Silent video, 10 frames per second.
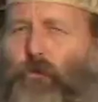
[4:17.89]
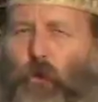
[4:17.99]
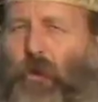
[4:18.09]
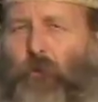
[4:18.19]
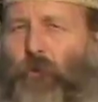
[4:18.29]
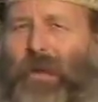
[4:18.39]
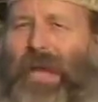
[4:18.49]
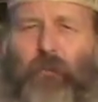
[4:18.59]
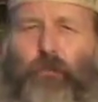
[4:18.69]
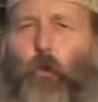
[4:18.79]
tradition
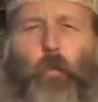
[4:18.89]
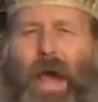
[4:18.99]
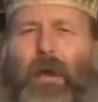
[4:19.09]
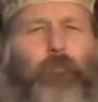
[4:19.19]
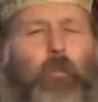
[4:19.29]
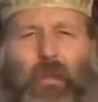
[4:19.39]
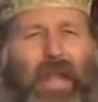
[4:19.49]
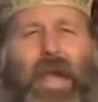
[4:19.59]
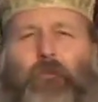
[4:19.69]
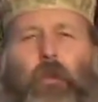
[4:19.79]
is derived from the
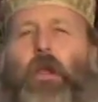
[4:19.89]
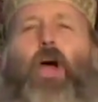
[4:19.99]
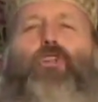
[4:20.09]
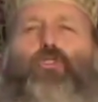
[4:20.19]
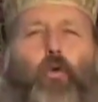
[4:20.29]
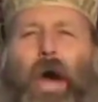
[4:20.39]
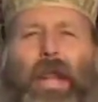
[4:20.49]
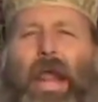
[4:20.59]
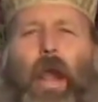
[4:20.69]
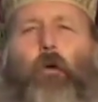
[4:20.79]
Latin
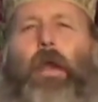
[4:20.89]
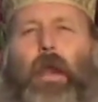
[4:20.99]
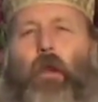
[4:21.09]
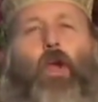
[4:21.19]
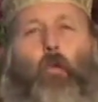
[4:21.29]
tradiere,